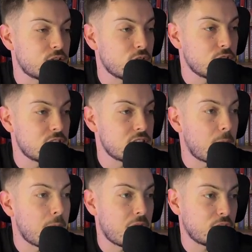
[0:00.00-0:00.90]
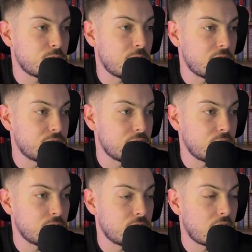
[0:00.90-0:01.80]
So, this is a much better
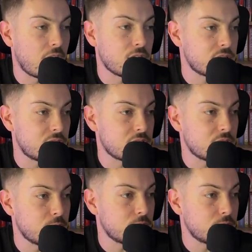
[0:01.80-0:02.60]
video than ours that doesn't